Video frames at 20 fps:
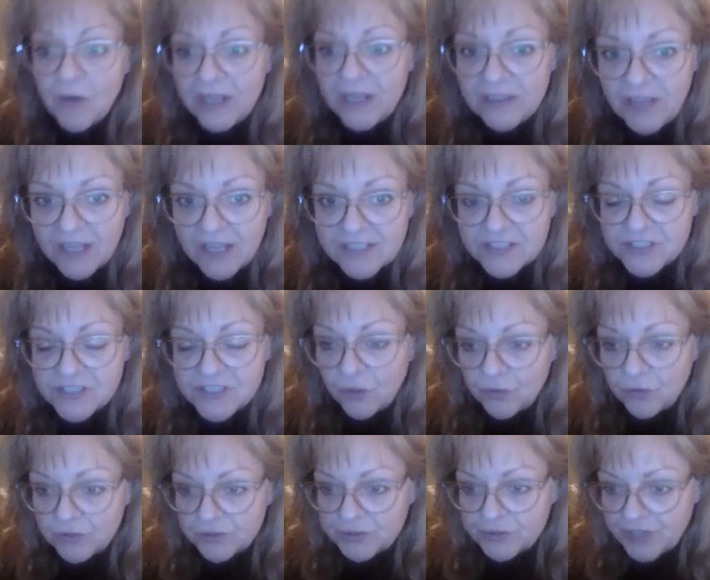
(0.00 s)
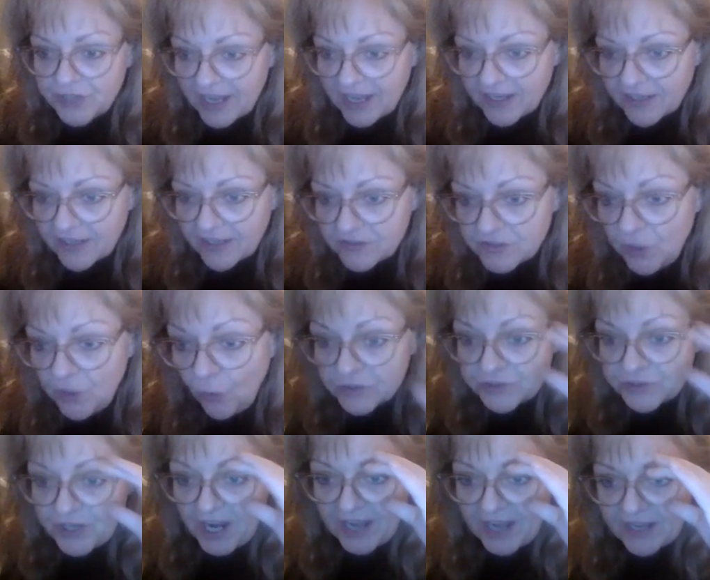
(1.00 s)
I lost total track
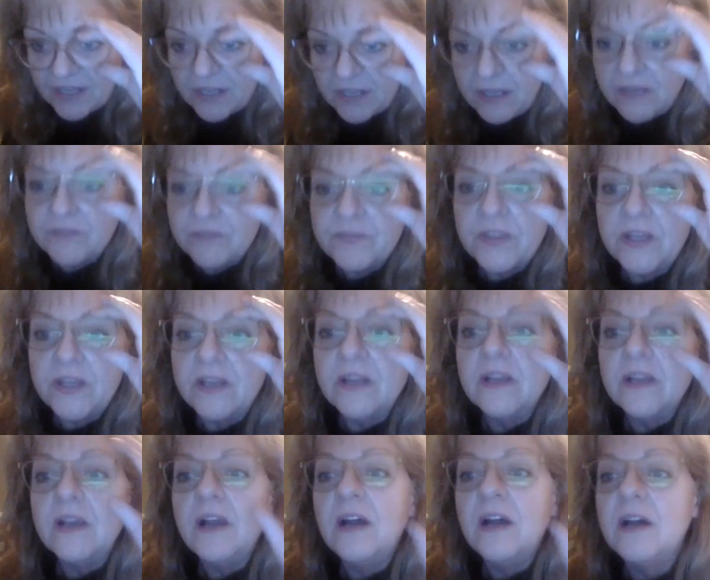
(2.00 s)
of the